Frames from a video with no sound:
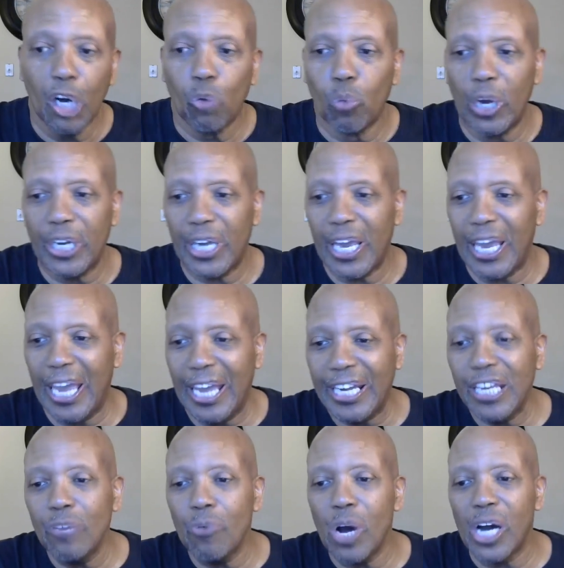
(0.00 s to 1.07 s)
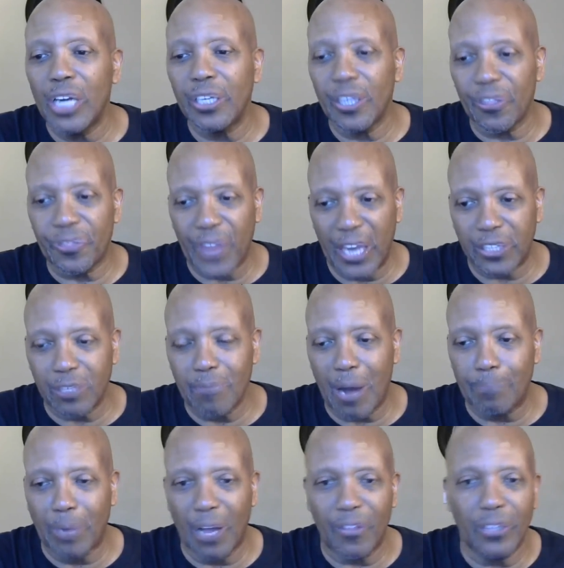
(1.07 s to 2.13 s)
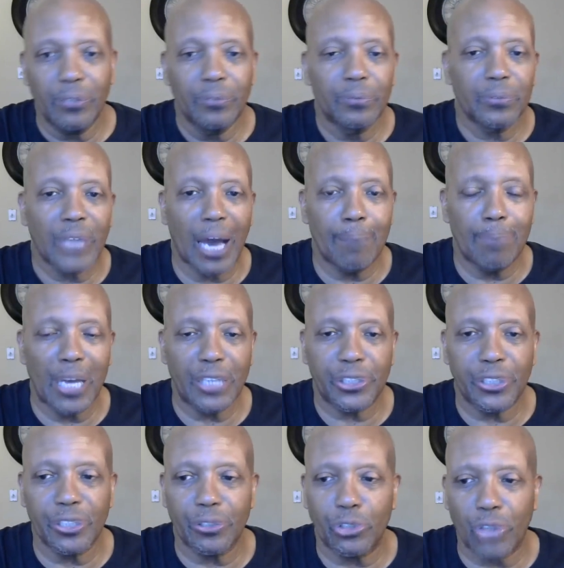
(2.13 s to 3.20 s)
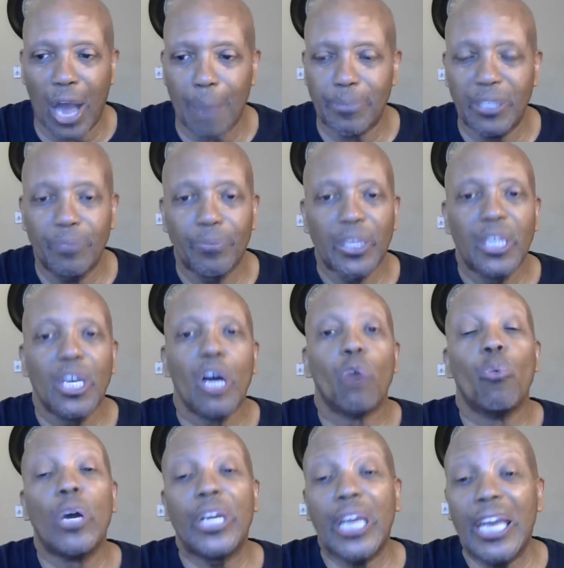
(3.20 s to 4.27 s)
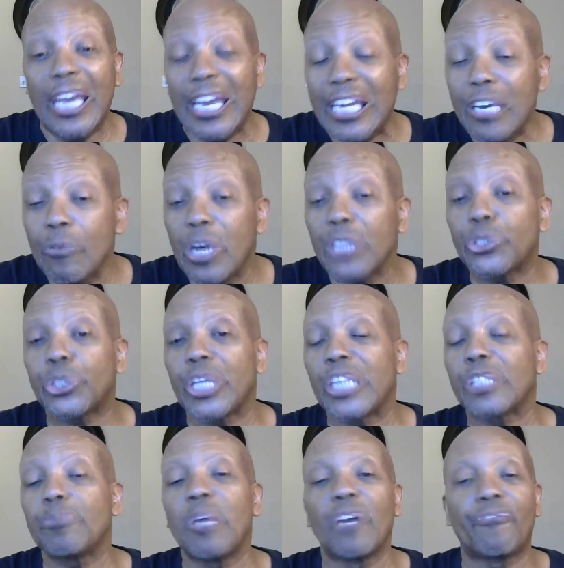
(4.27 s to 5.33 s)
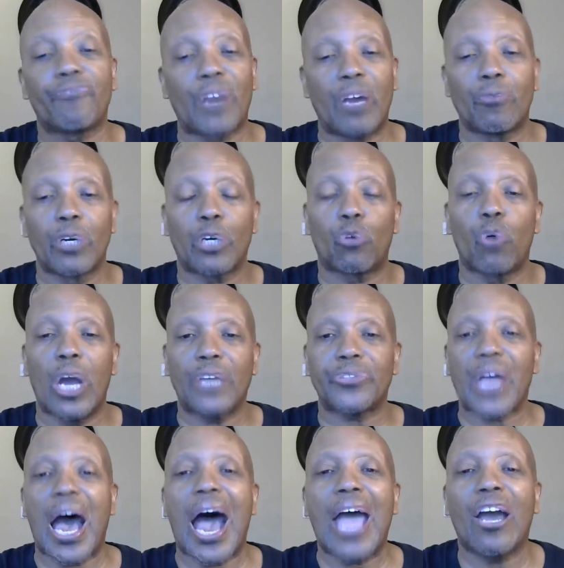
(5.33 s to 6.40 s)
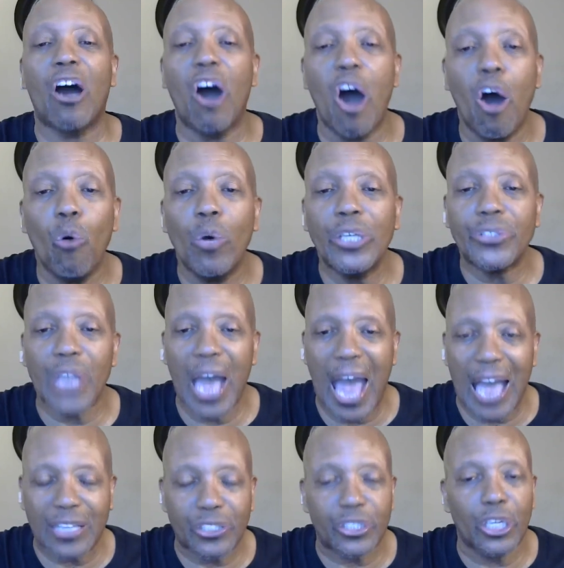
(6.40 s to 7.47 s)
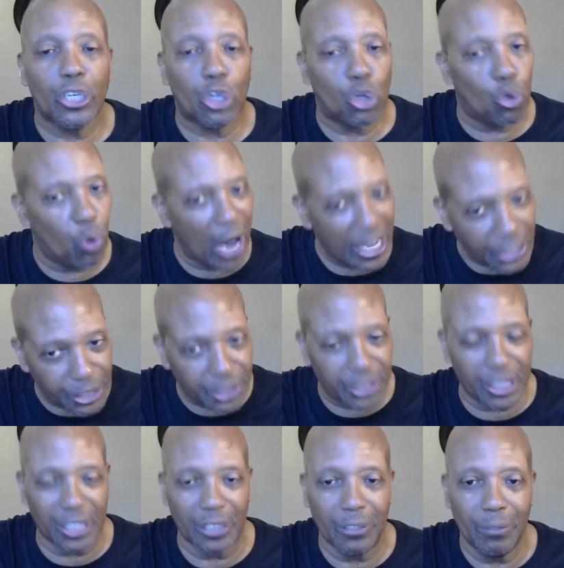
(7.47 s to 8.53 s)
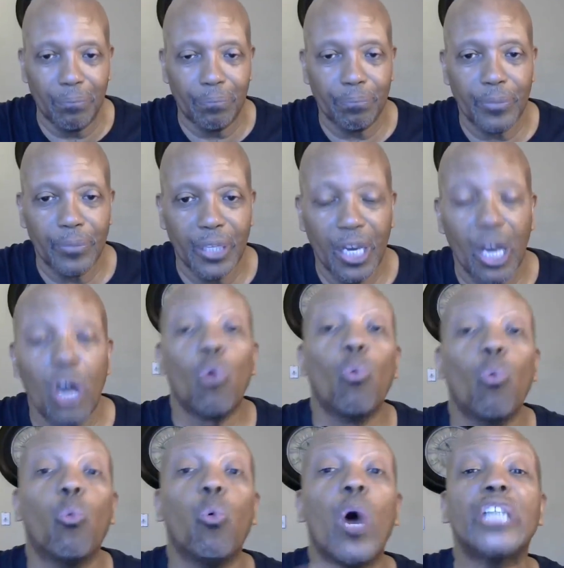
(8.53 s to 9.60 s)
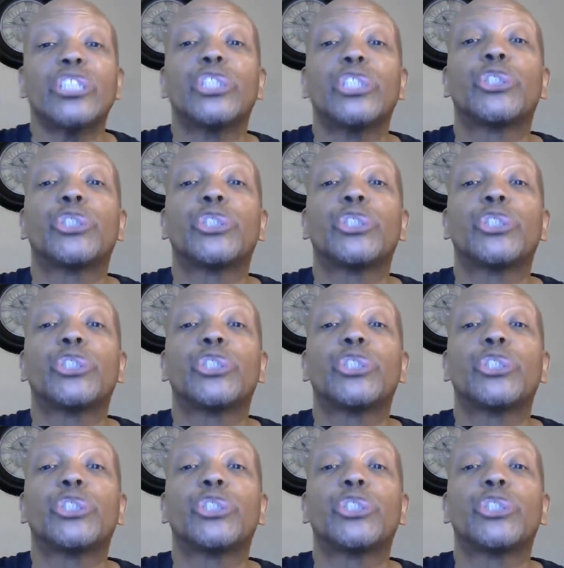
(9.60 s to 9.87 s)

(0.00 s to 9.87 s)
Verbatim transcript: When anyone, thank you, my brother. God bless you, Travi. When anyone sends me a friend request, I always ask the question, what